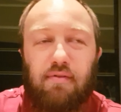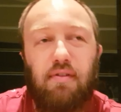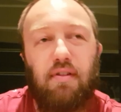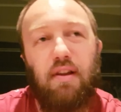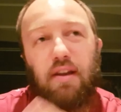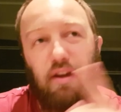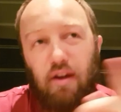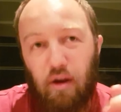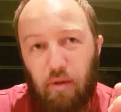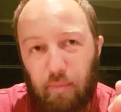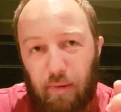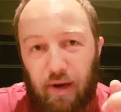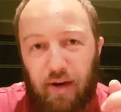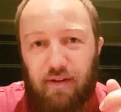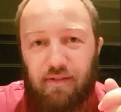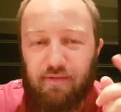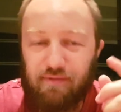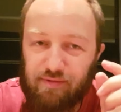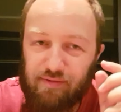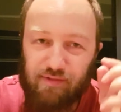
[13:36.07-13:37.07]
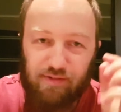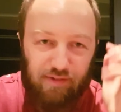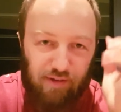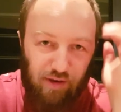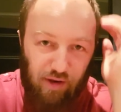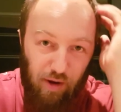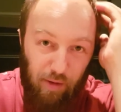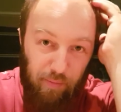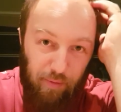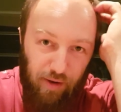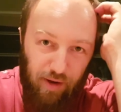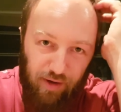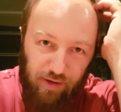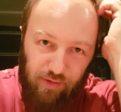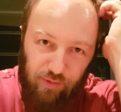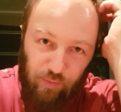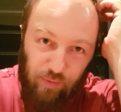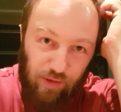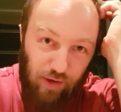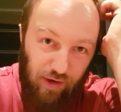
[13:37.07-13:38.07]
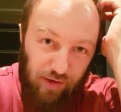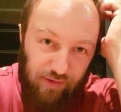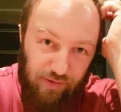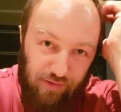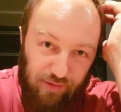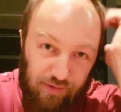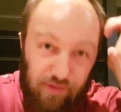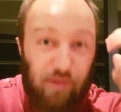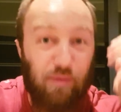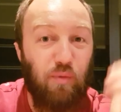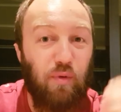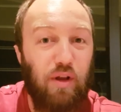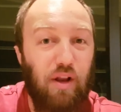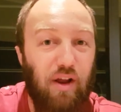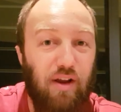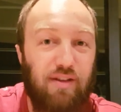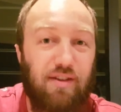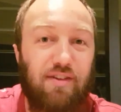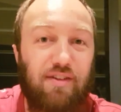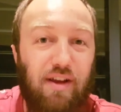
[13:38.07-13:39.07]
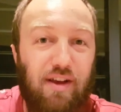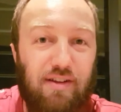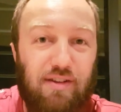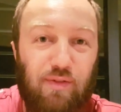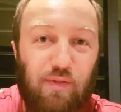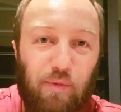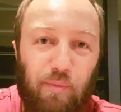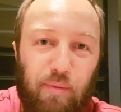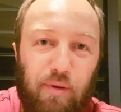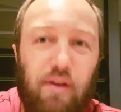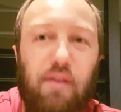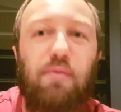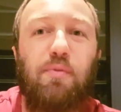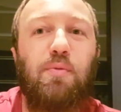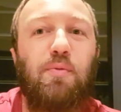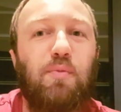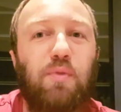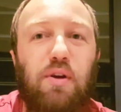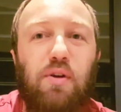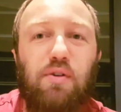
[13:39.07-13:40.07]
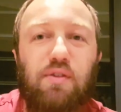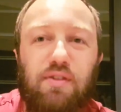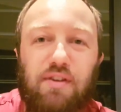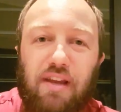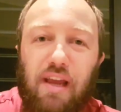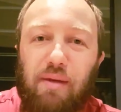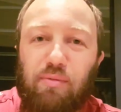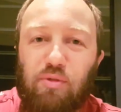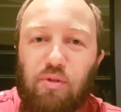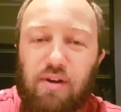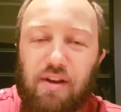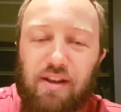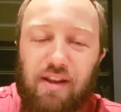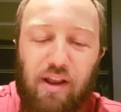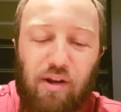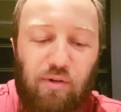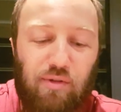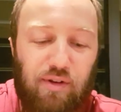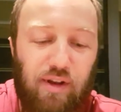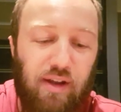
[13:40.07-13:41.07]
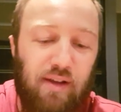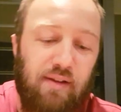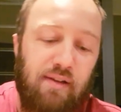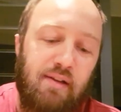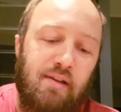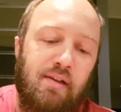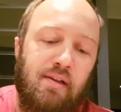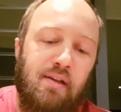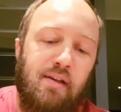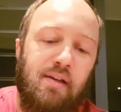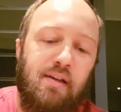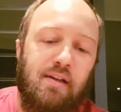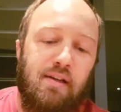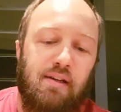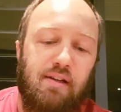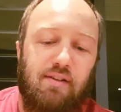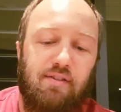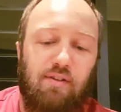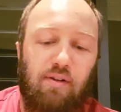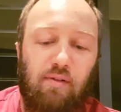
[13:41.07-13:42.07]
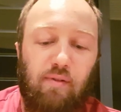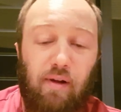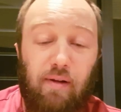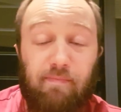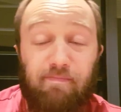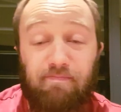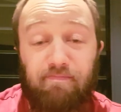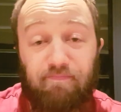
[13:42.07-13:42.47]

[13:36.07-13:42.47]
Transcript: and going back to the IPA because we like the taste of it, but we couldn't keep drinking that all day. So anyway,